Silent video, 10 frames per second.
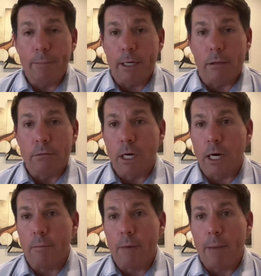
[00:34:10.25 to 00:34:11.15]
me an email.
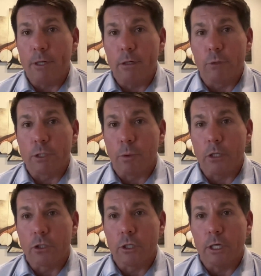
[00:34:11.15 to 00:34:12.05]
I'm happy to
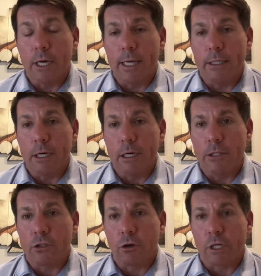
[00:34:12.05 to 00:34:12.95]
respond to you
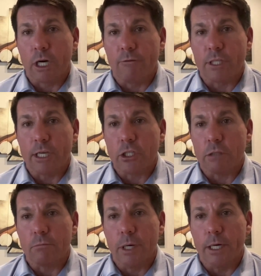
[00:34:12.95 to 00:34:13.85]
and start a
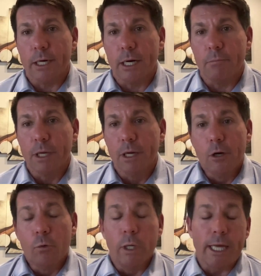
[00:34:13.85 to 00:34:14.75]
conversation. But
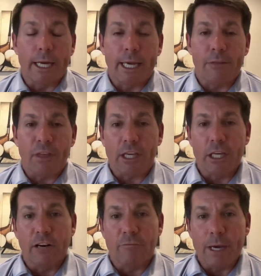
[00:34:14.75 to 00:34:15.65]
Willie, I can't
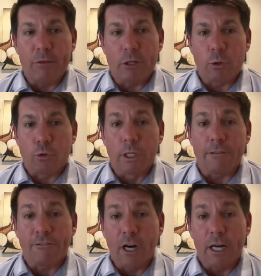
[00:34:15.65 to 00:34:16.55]
thank you enough, man. This was
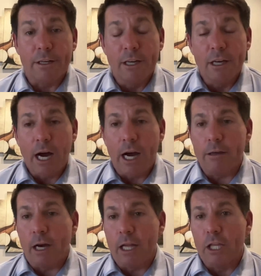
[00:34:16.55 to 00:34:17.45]
really fun.
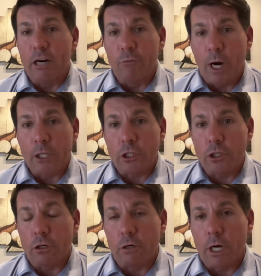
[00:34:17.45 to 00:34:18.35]
I love
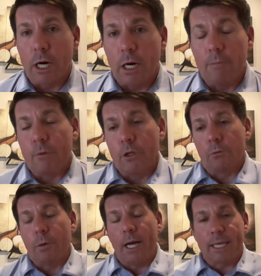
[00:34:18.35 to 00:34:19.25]
watching your
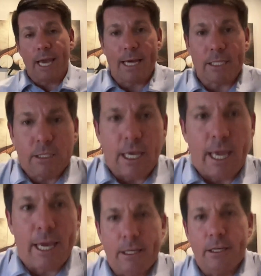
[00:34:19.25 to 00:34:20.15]
podcast,
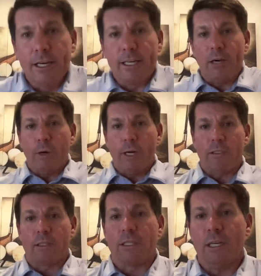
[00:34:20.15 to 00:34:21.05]
and can't
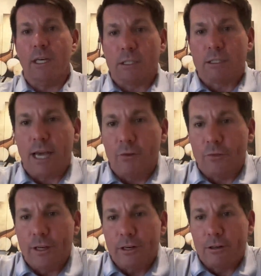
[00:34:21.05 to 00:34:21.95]
wait to see us
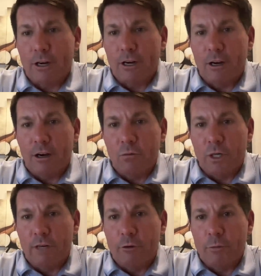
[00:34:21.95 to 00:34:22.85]
out there
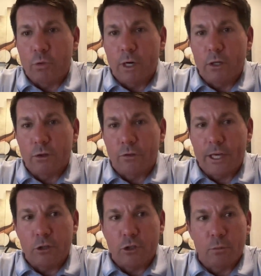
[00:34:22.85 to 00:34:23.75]
on one of them as well. So
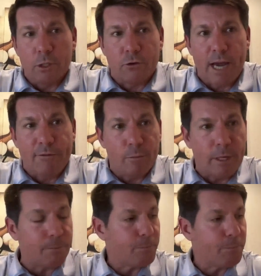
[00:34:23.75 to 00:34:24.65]
thank you so much for
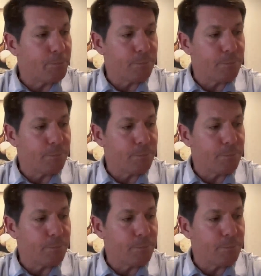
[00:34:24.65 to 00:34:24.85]
having me.